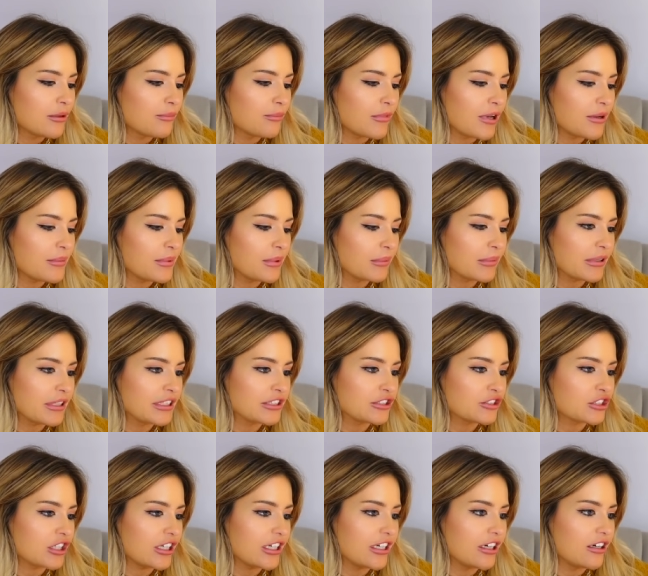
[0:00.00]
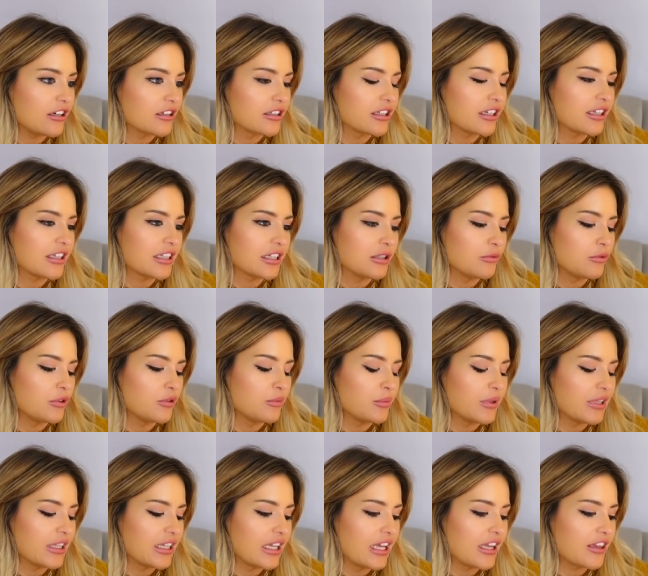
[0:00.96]
Maybe I'm going to try it on, I think, with
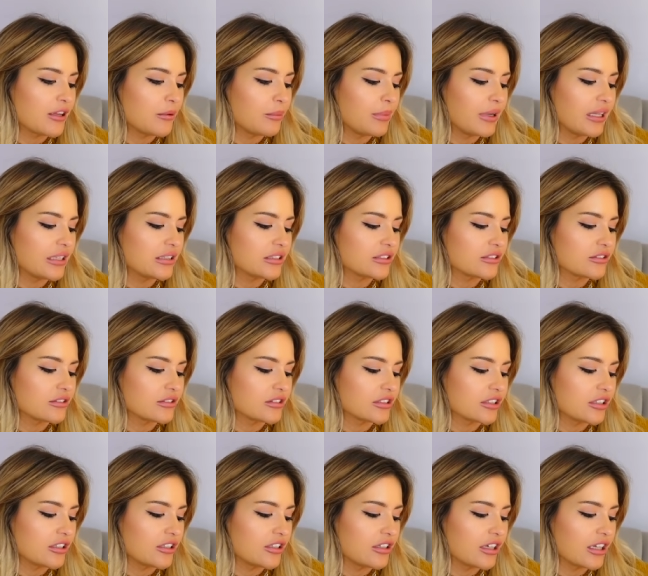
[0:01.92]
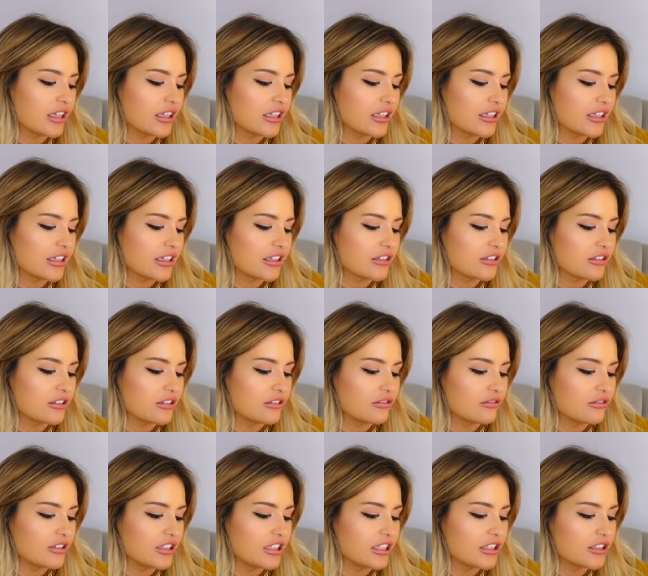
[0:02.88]
my leather pencil skirt. I think that could
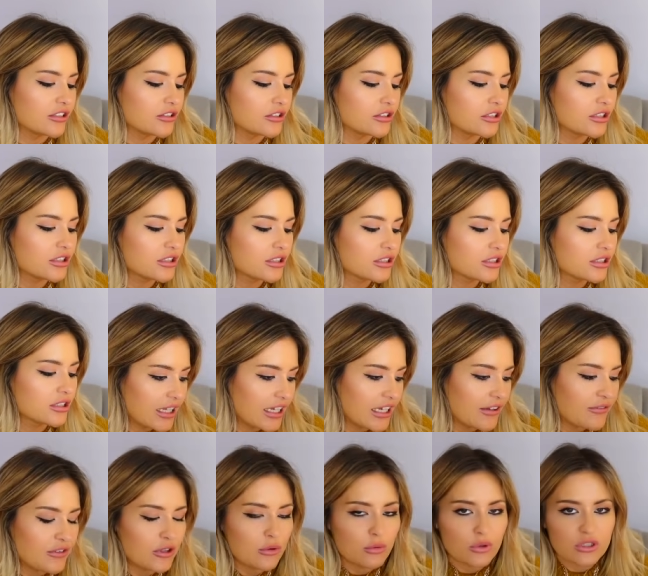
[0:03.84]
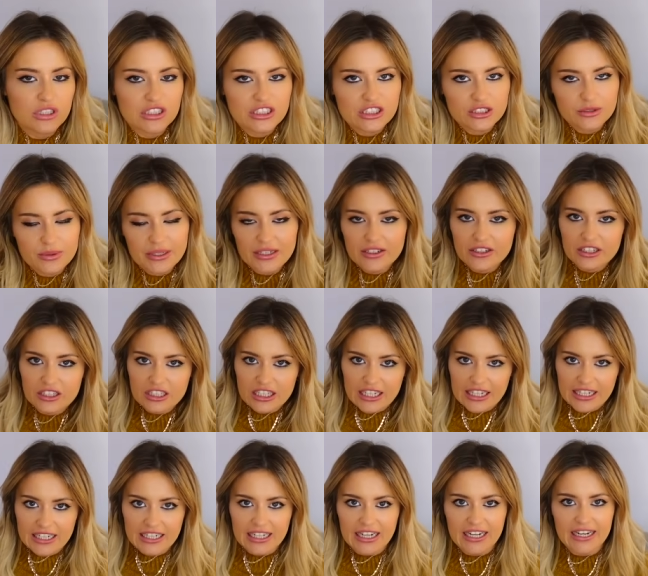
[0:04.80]
look really good. And if you wanted to wear it on,
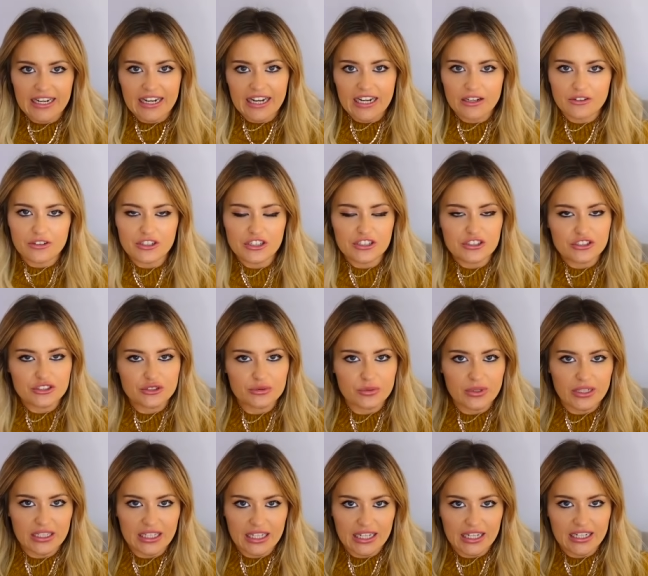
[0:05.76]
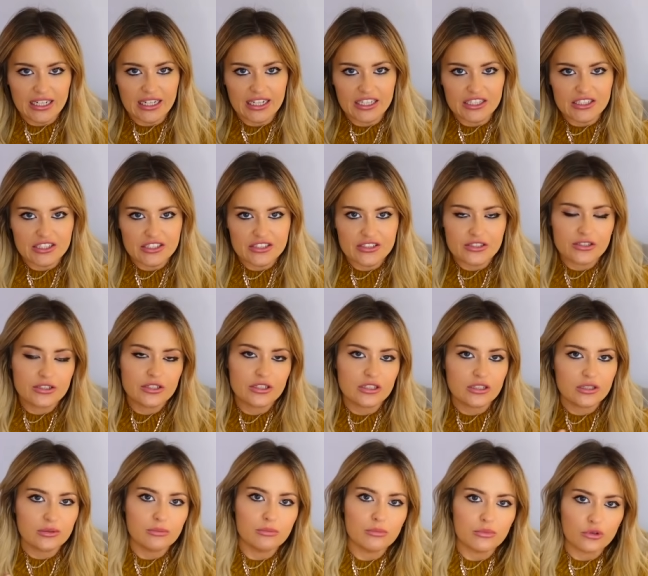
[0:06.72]
like, a night out, you could just wear, like, a nice
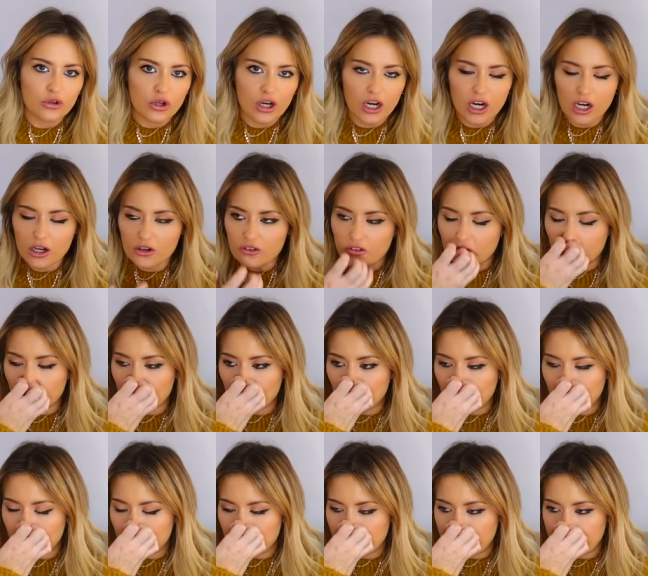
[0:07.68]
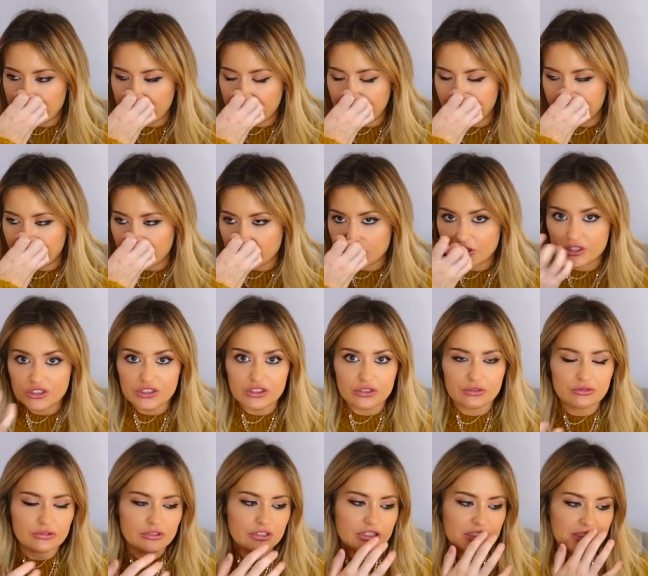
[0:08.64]
bra or
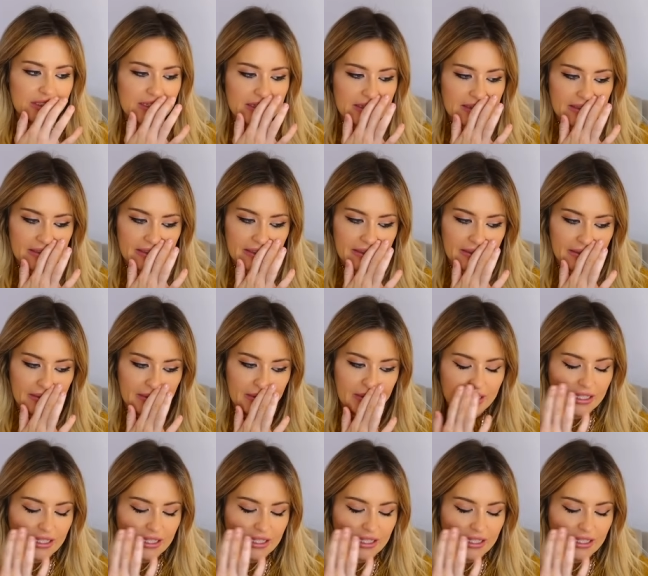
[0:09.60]
bodysuit underneath it.